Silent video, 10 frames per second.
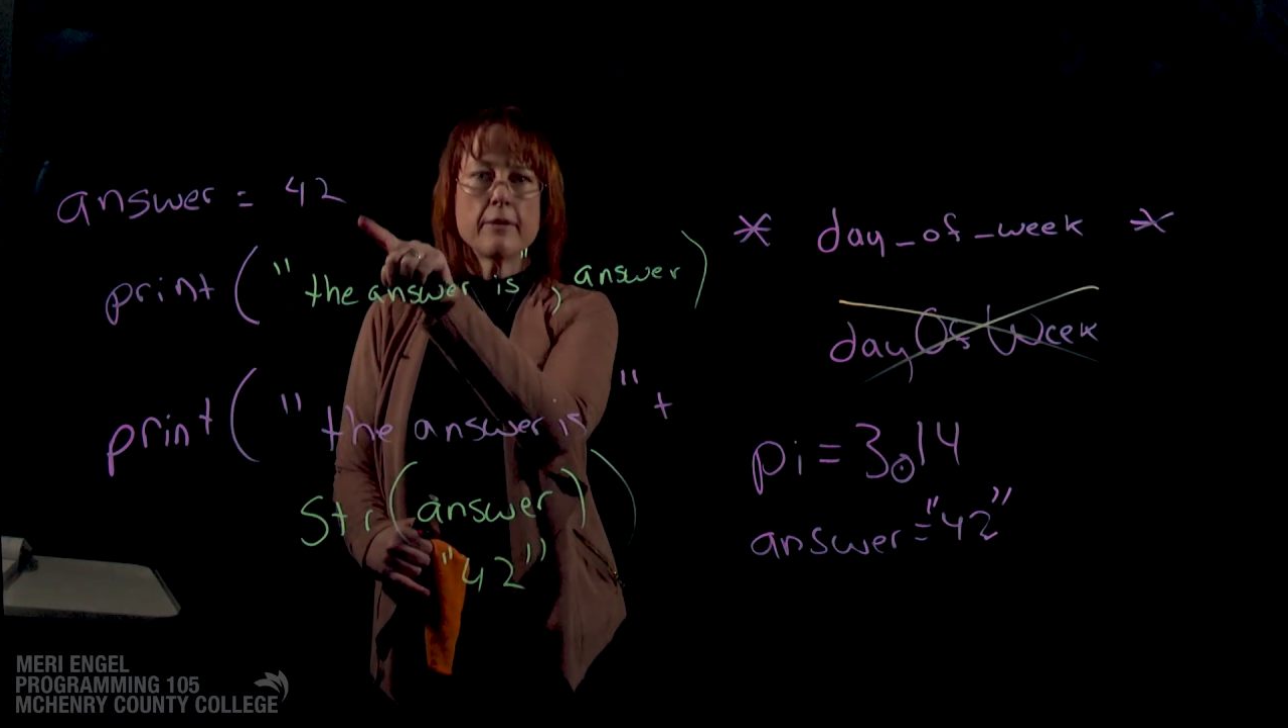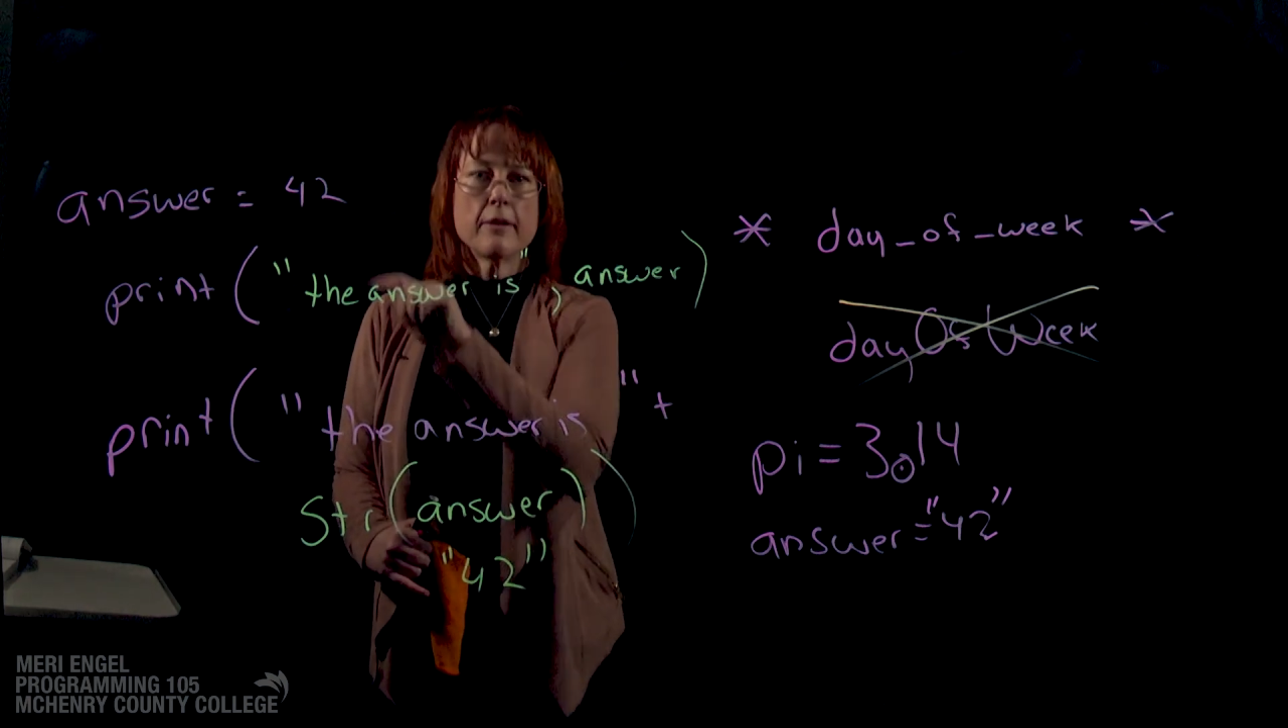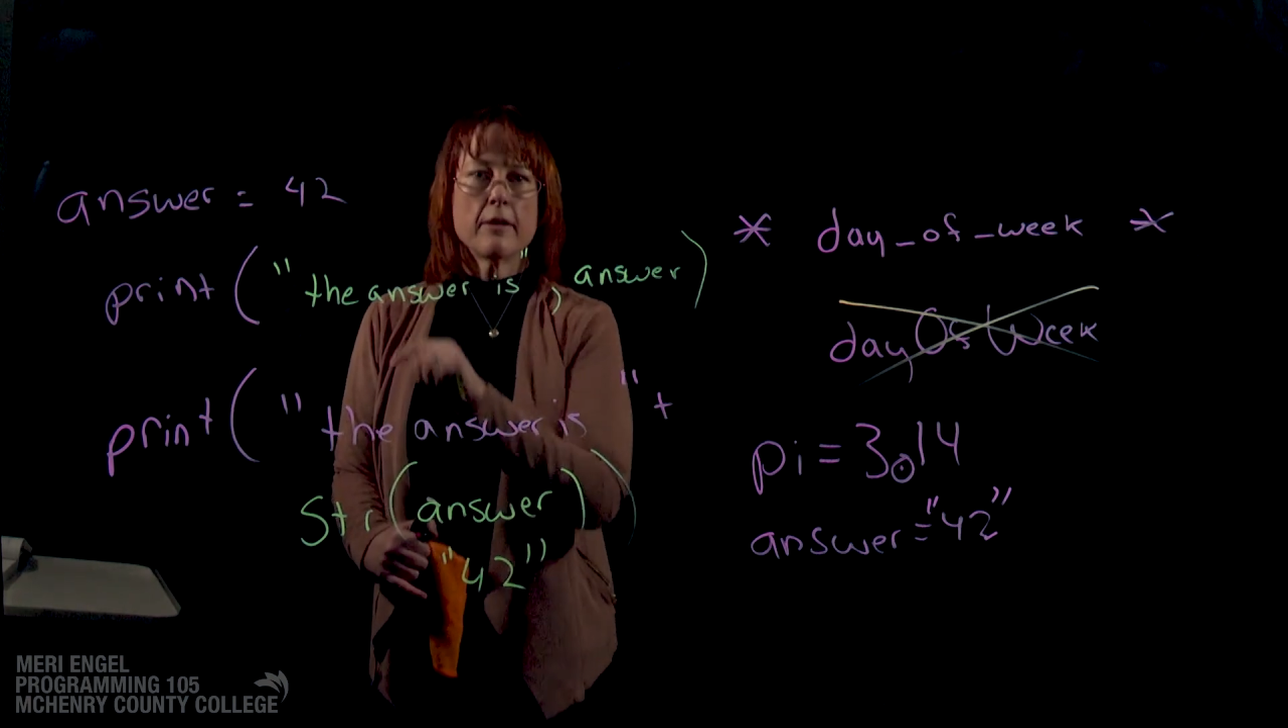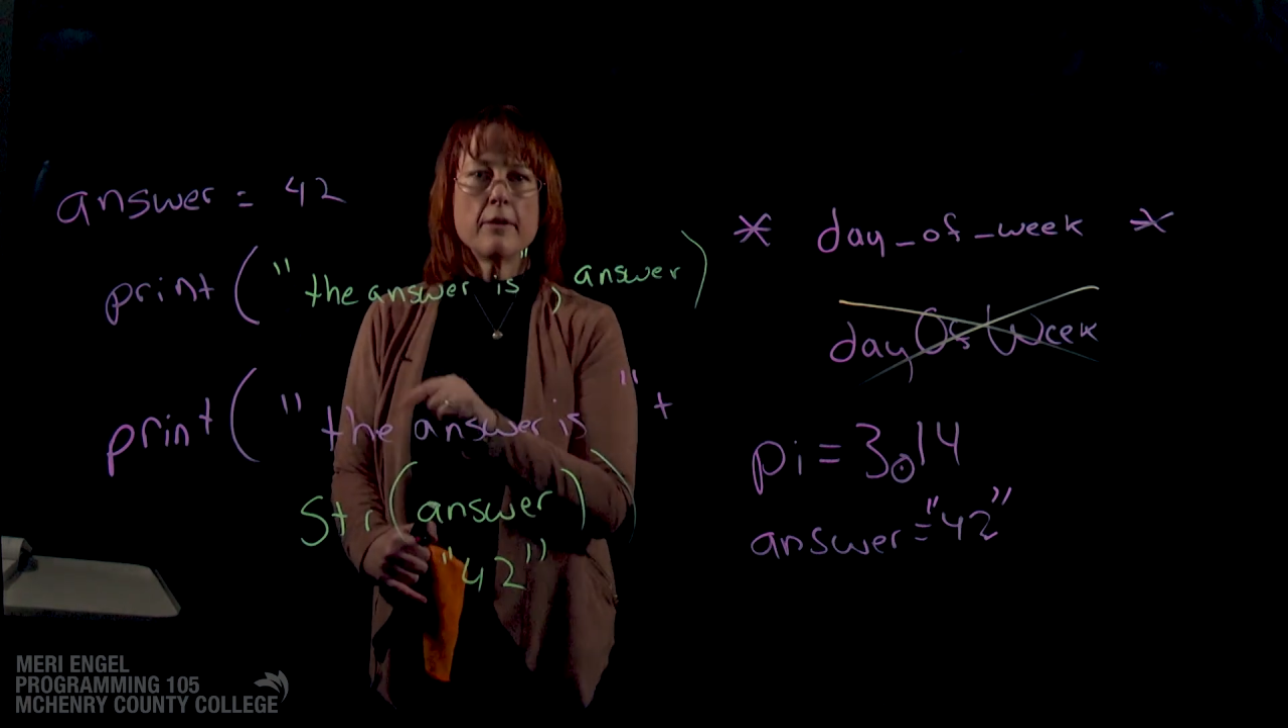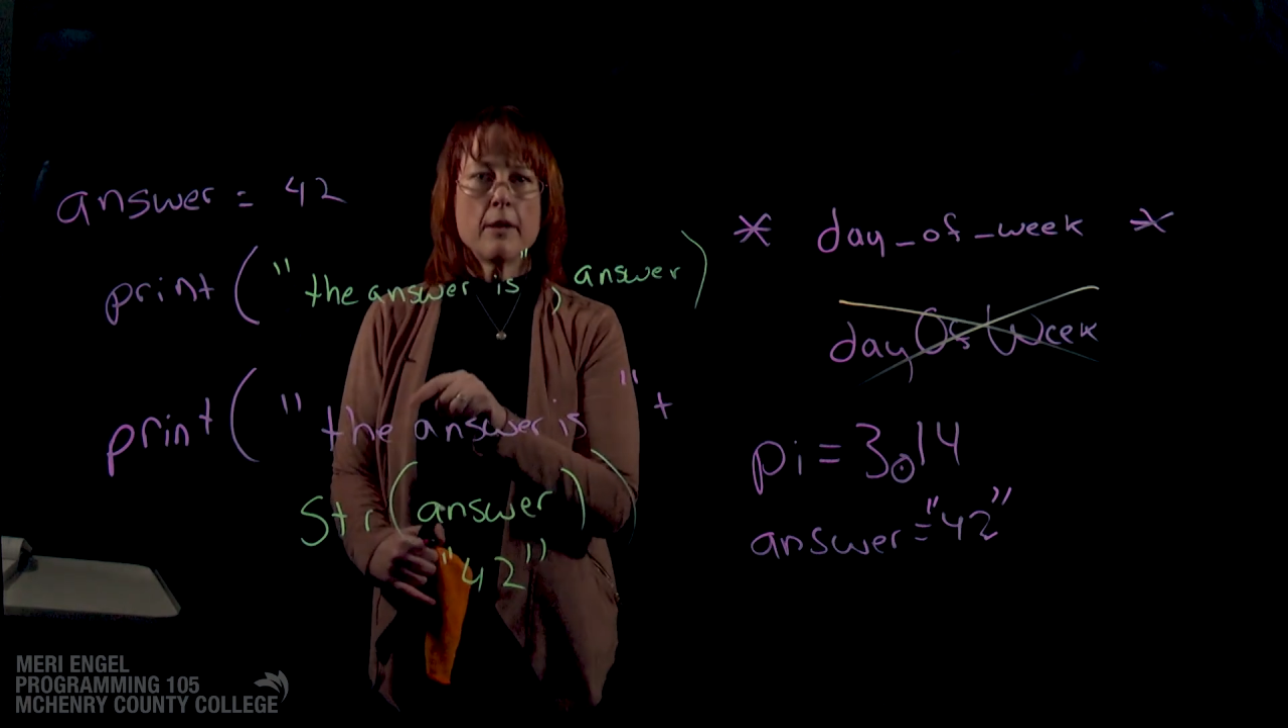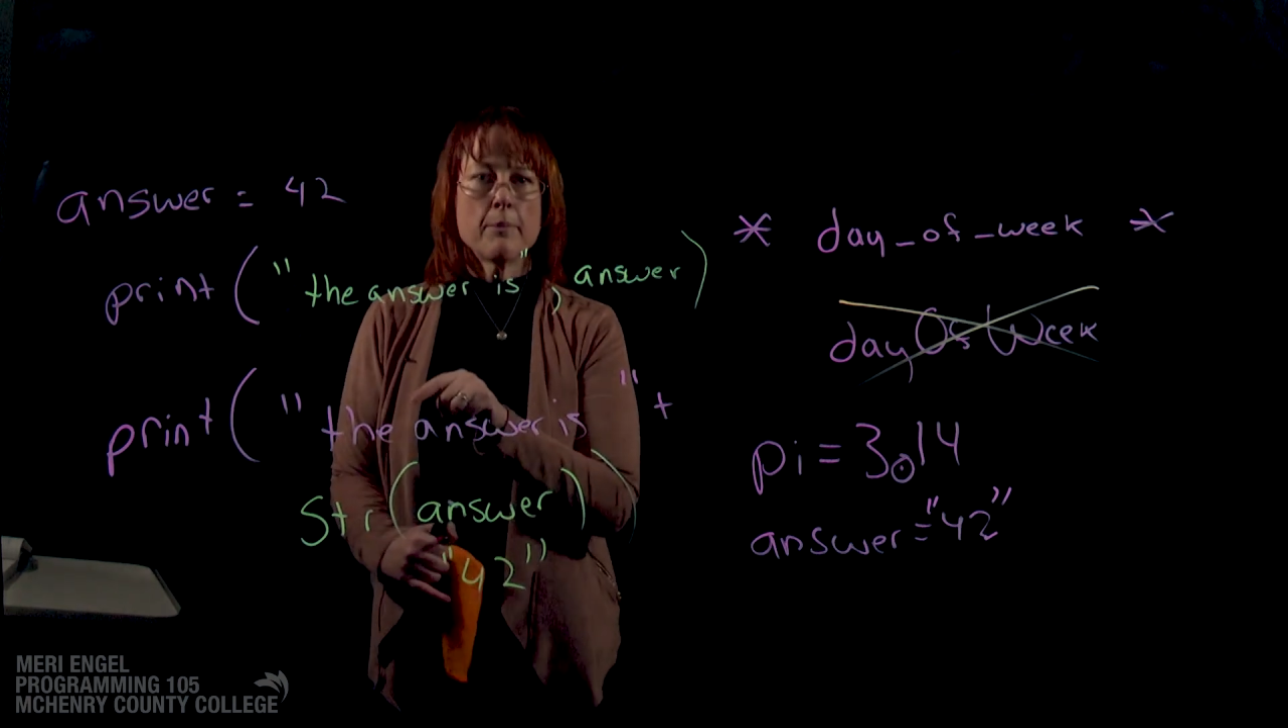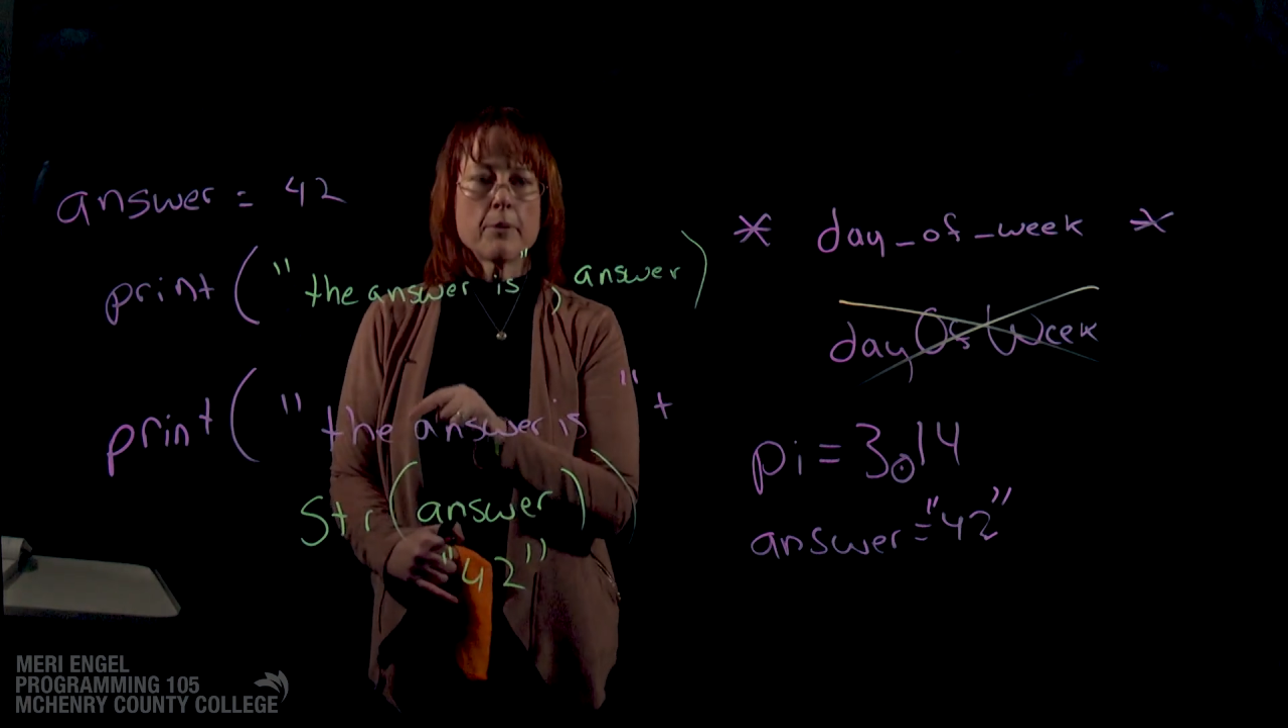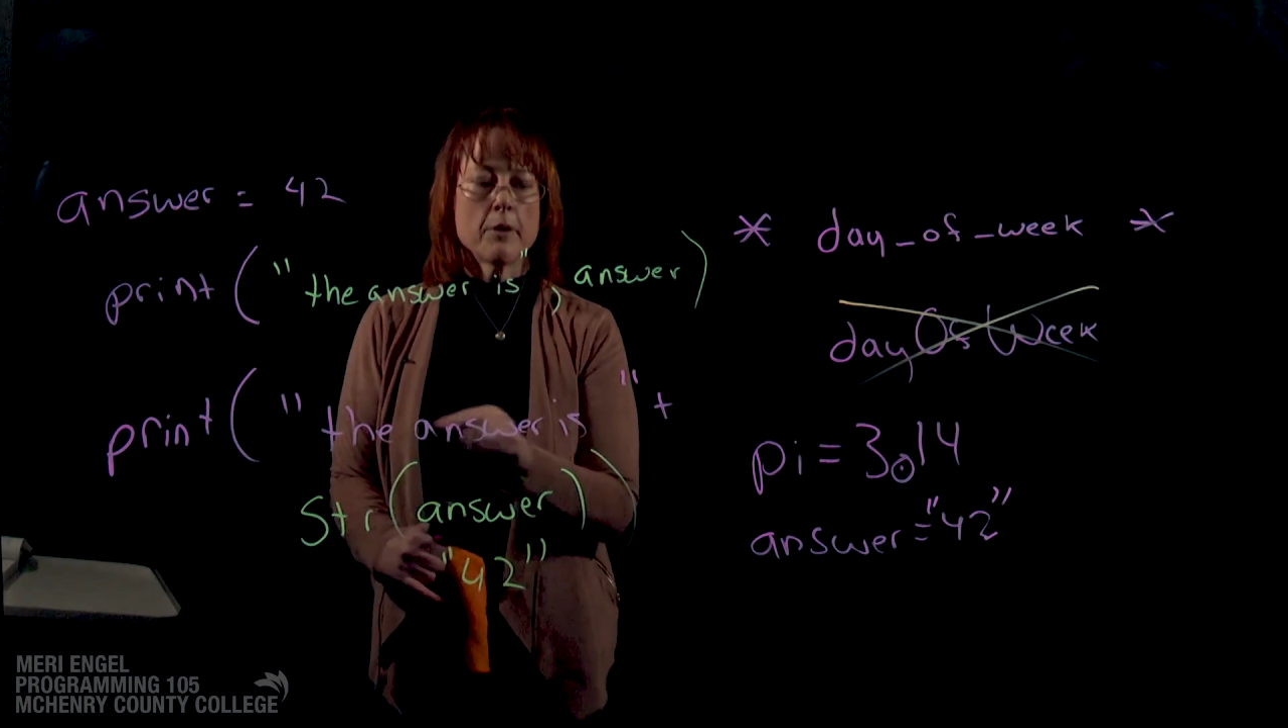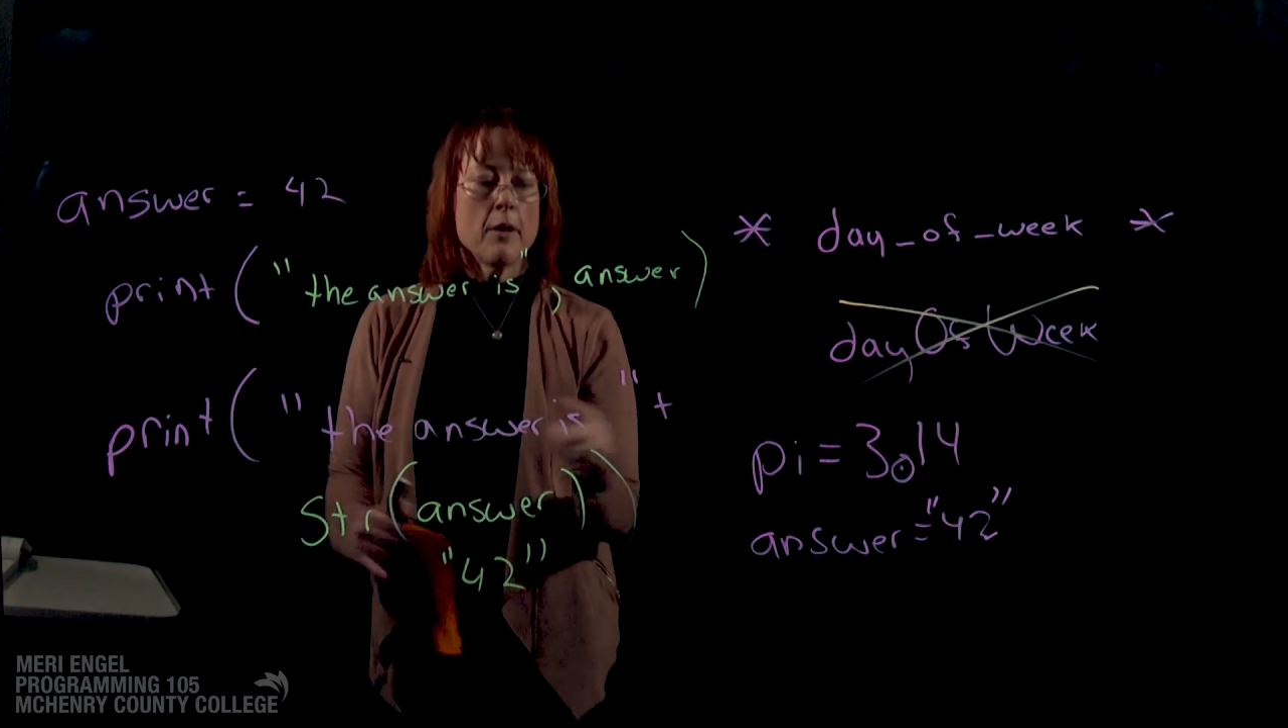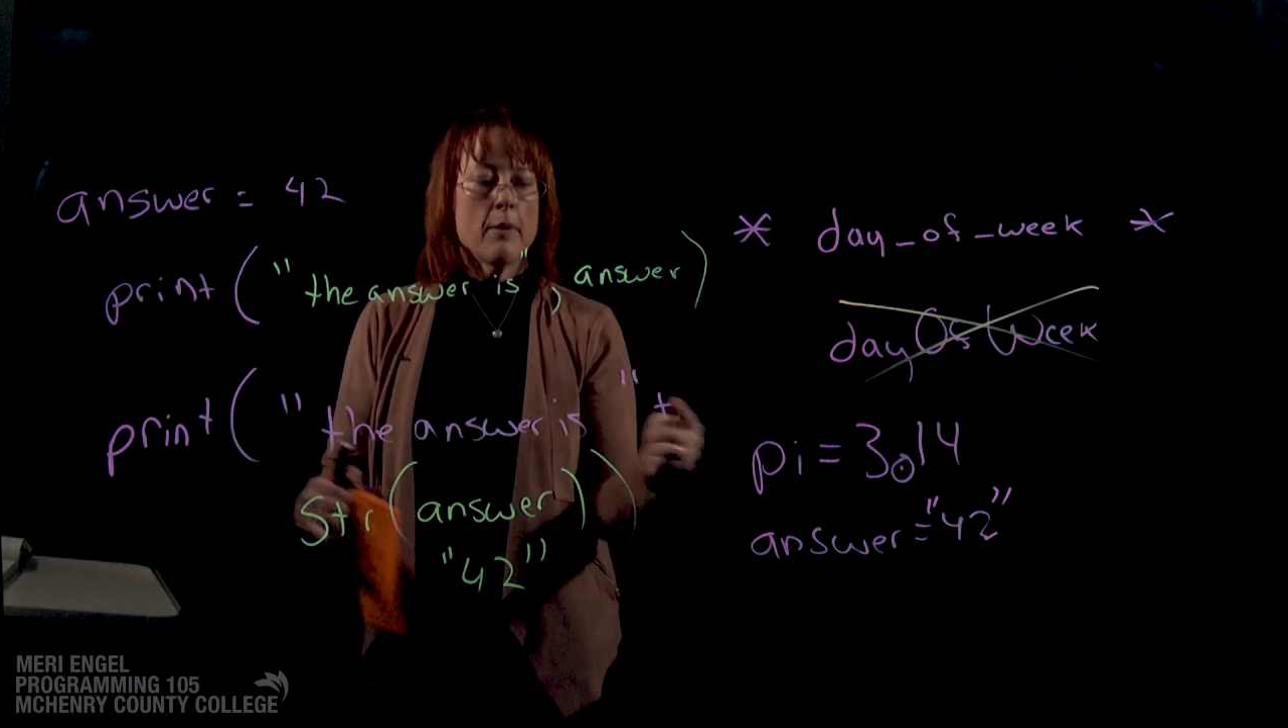a number,